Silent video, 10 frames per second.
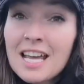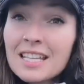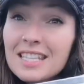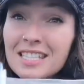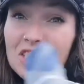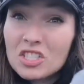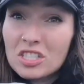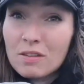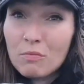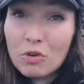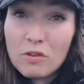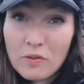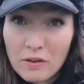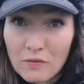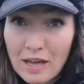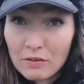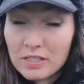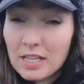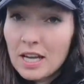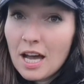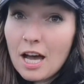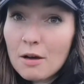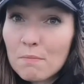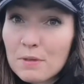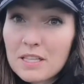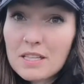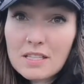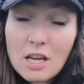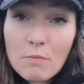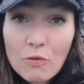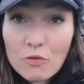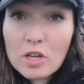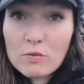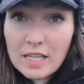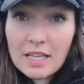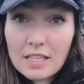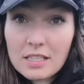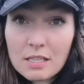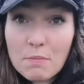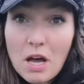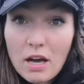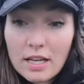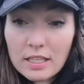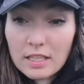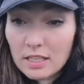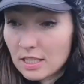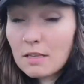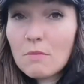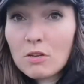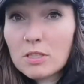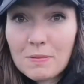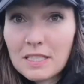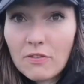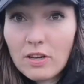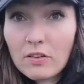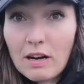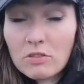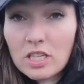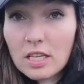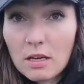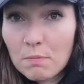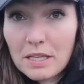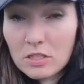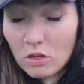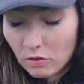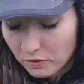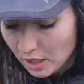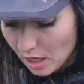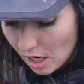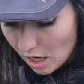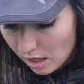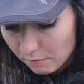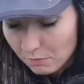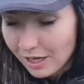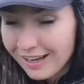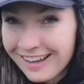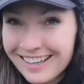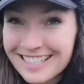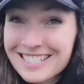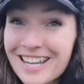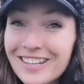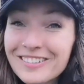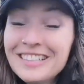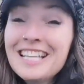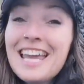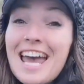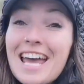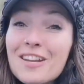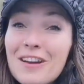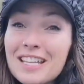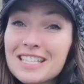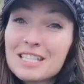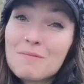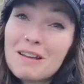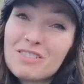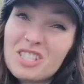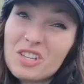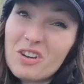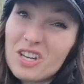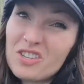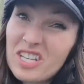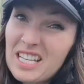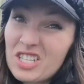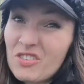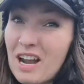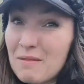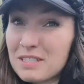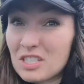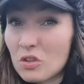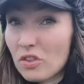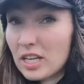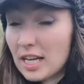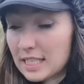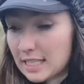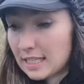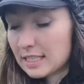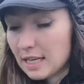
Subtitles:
This is just some roofing felt, because I'm refusing to buy a Nemo specific ground sheet. I'm pissed off. So anyway, this is about 200-ish grams. It's not the lightest,